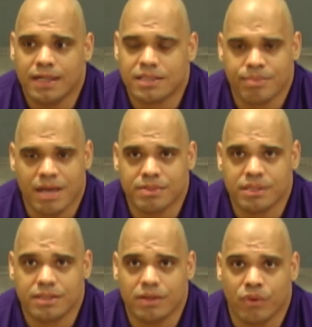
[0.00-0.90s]
Sometimes
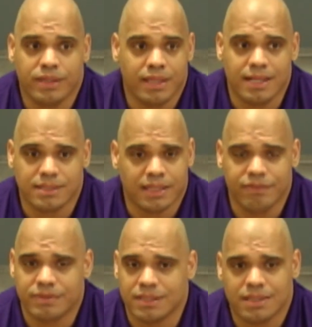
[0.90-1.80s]
the only thing that's
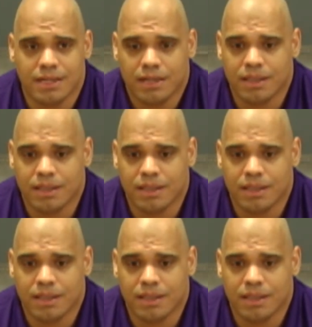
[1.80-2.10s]
left is,